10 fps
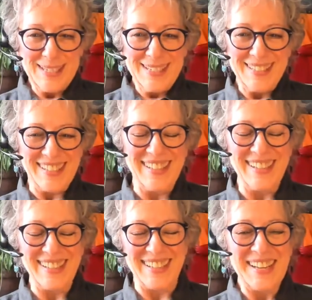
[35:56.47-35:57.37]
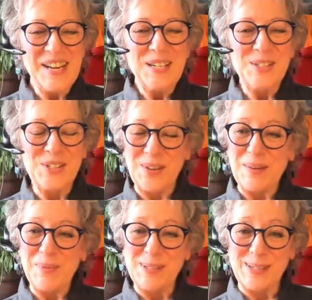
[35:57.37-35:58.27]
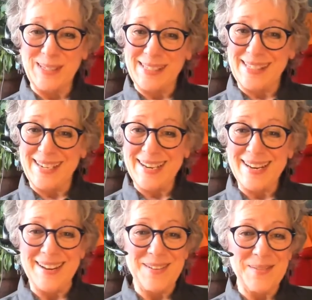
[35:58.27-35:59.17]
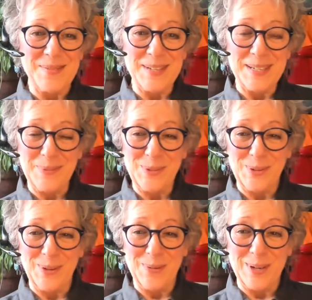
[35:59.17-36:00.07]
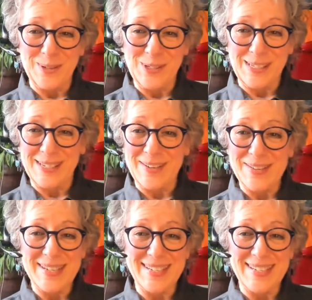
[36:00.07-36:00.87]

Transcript: Yeah. so that brings us to the end of uh, episode 306 now.